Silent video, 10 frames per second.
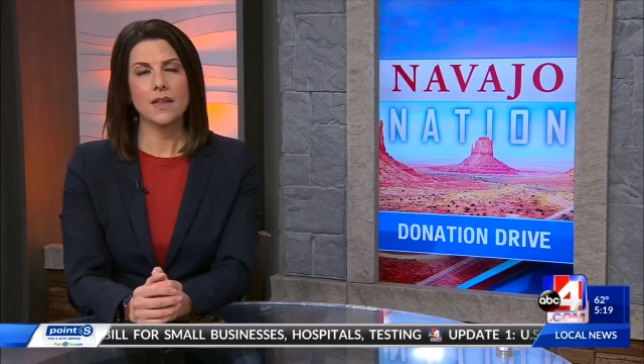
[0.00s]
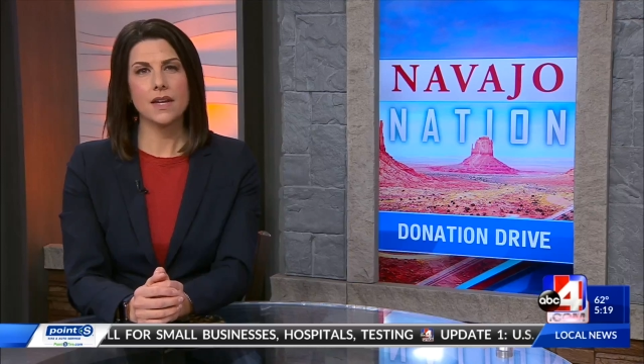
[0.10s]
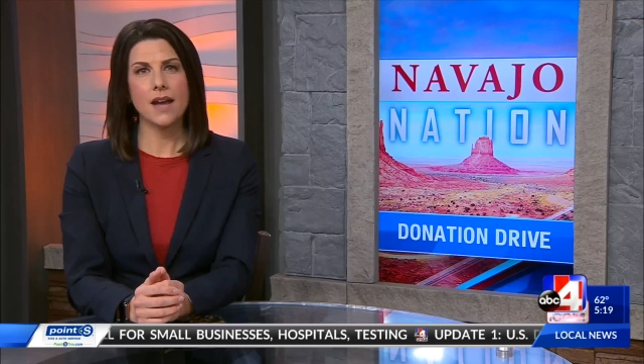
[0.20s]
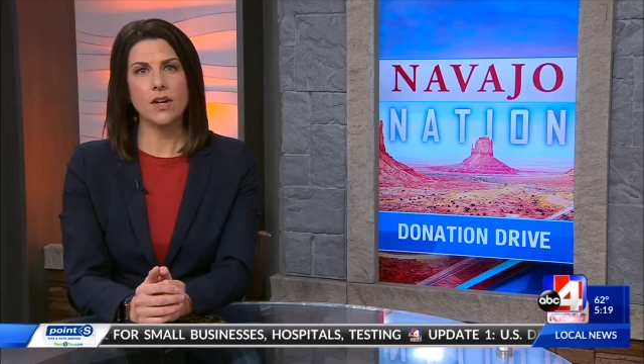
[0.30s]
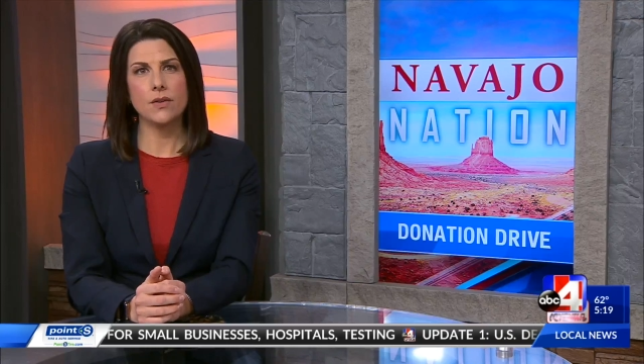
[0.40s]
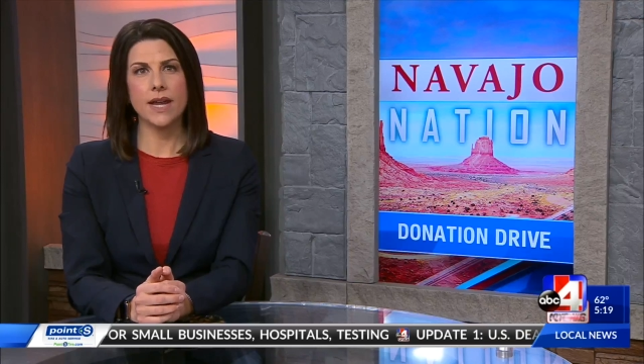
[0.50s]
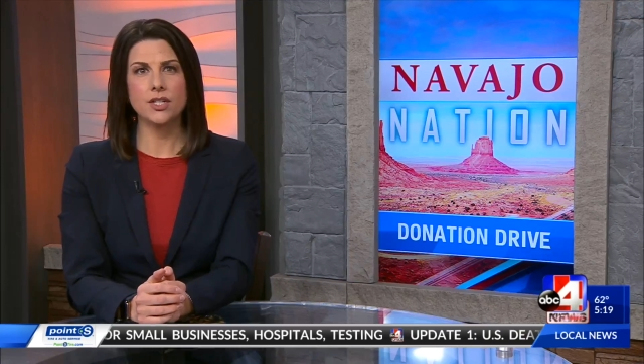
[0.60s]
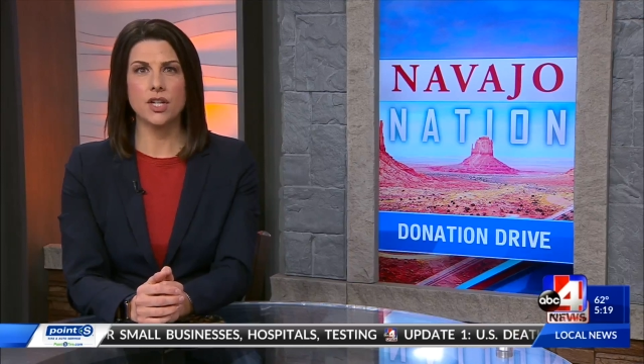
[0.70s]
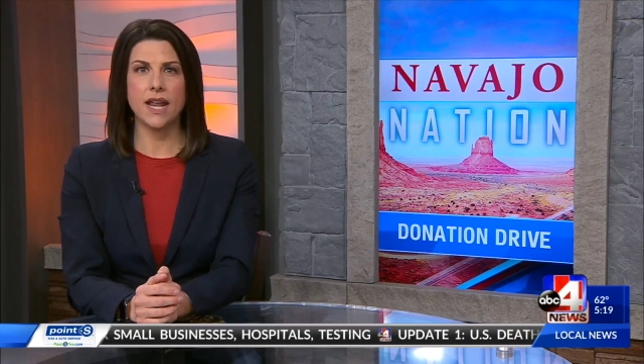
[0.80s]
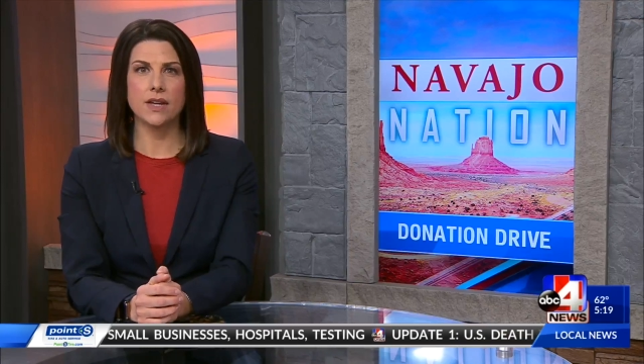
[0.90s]
The Navajo
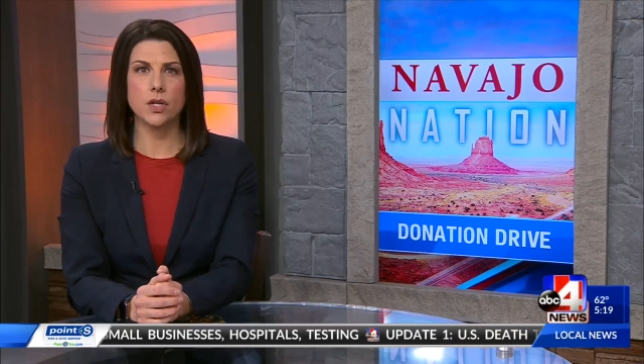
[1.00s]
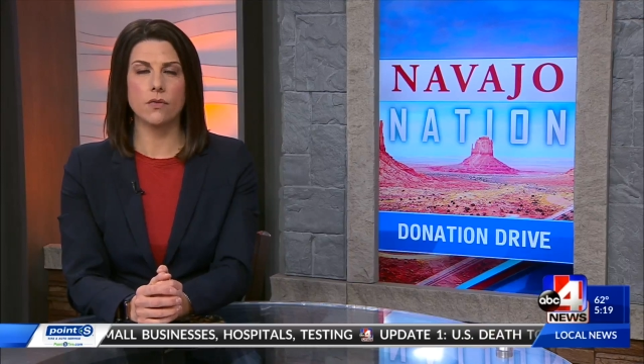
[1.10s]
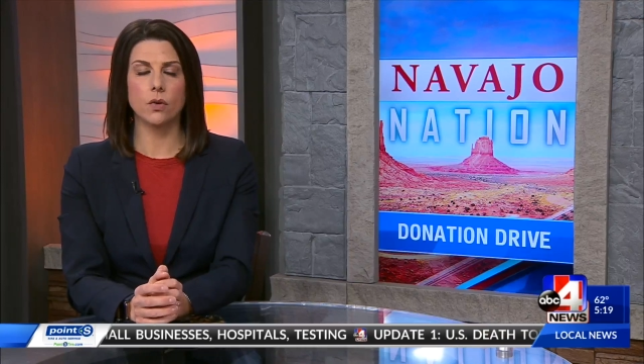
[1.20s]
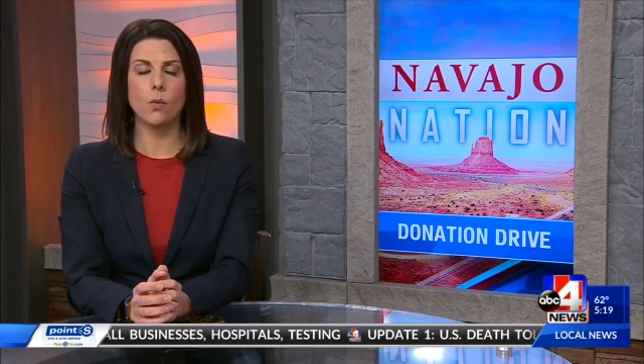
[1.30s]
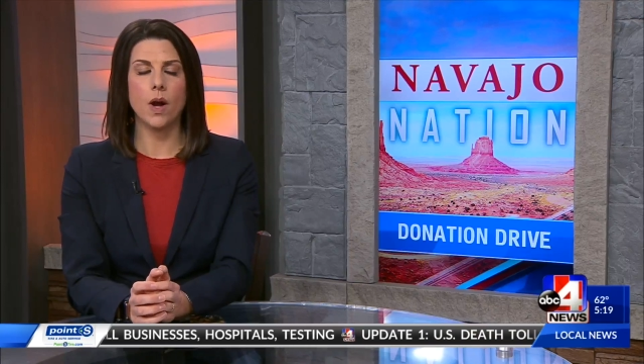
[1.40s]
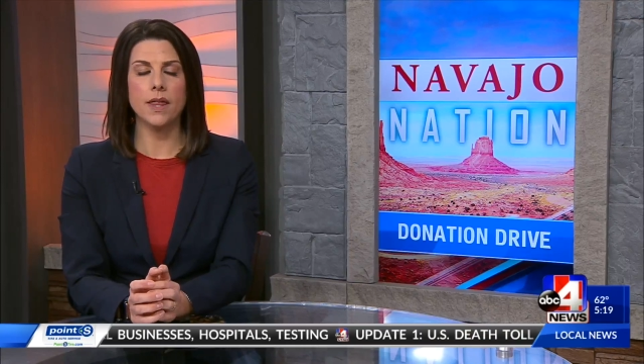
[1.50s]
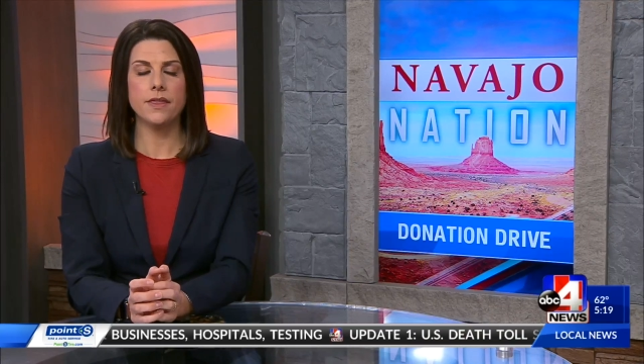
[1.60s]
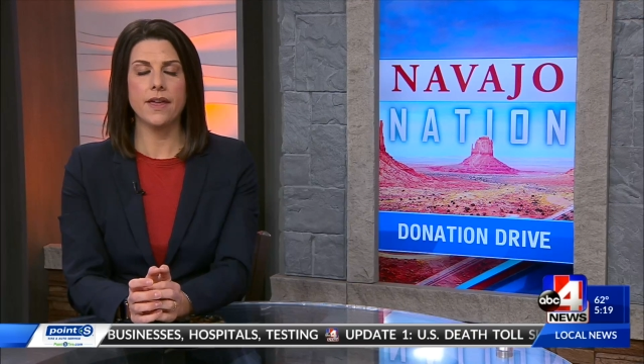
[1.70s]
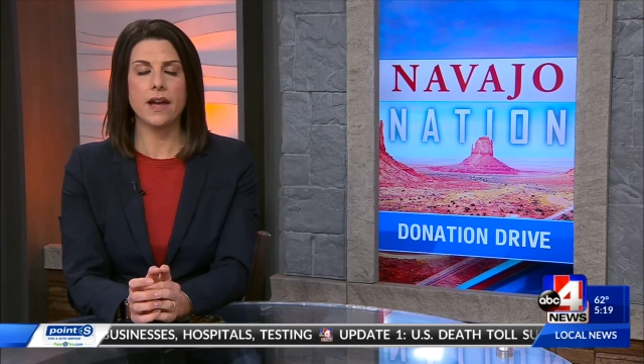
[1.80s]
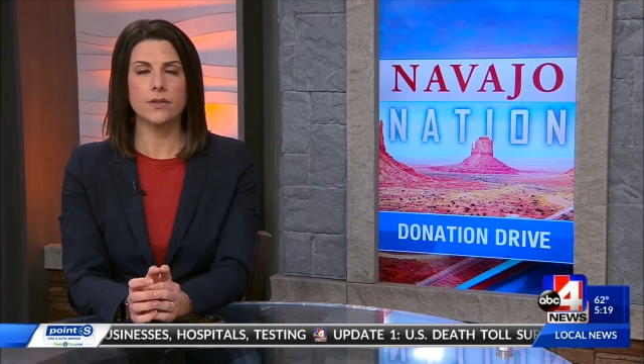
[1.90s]
Nation has over
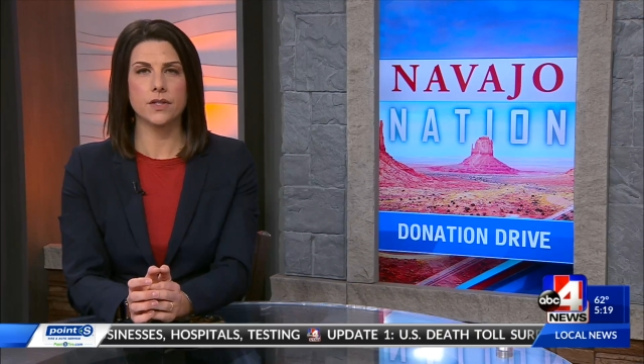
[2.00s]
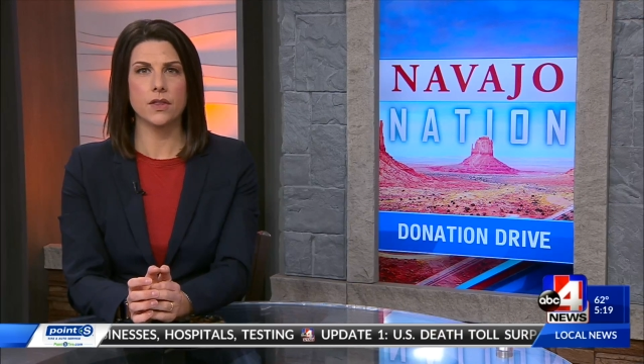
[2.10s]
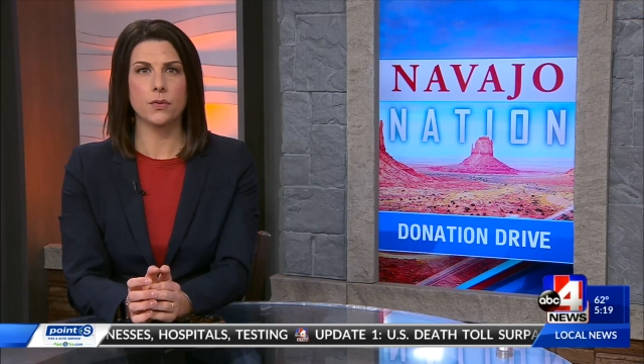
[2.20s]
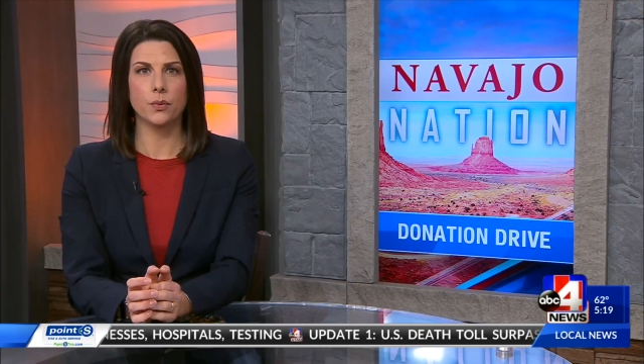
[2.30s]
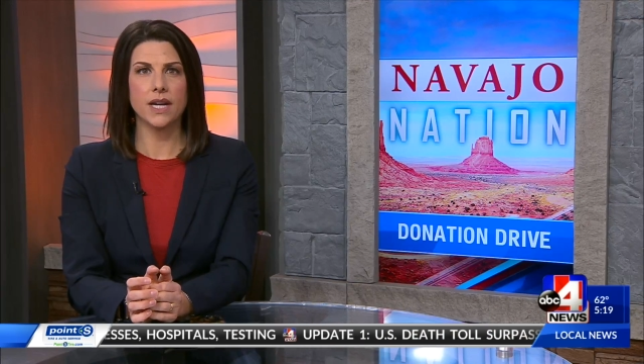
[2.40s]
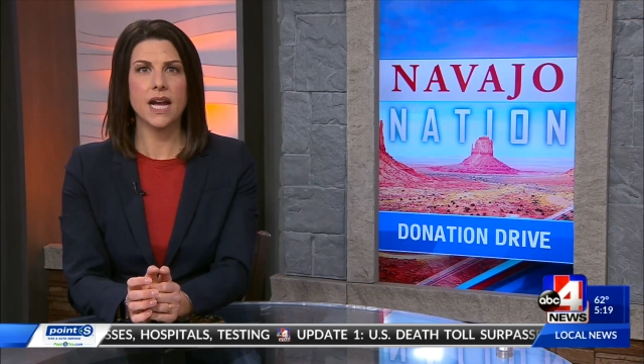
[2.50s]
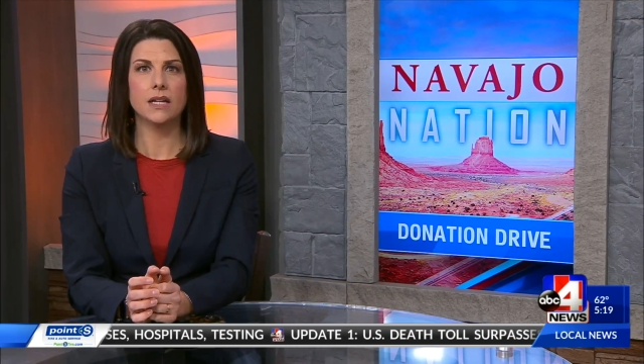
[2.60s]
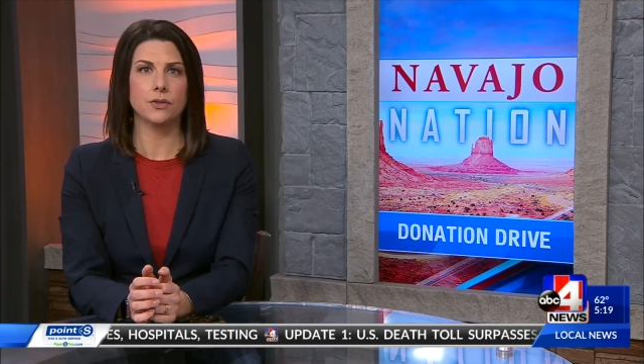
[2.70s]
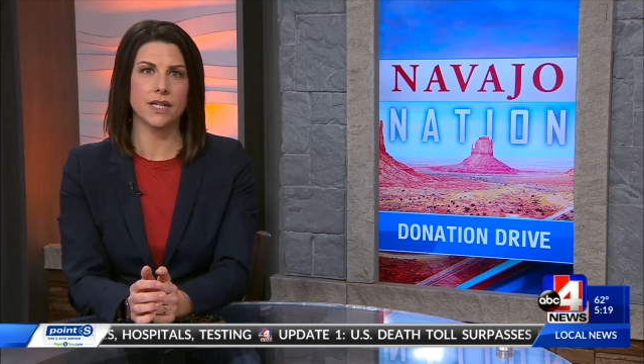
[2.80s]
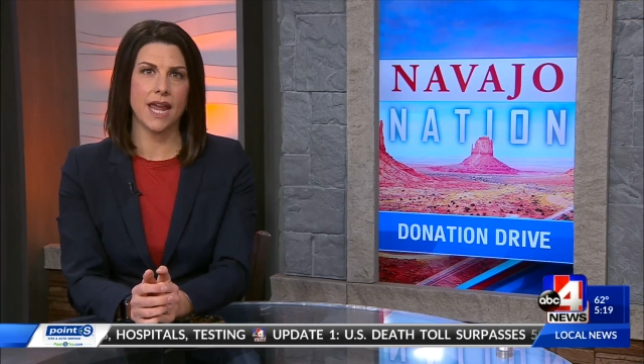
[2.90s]

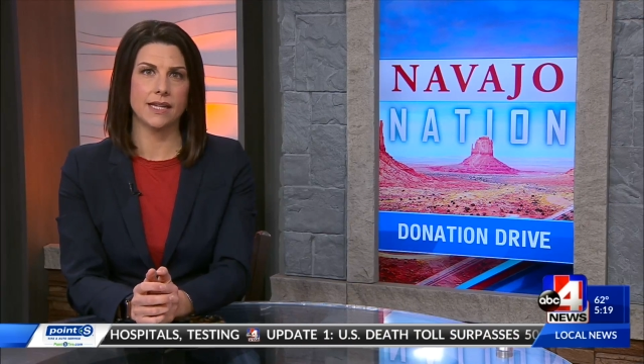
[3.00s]
1,300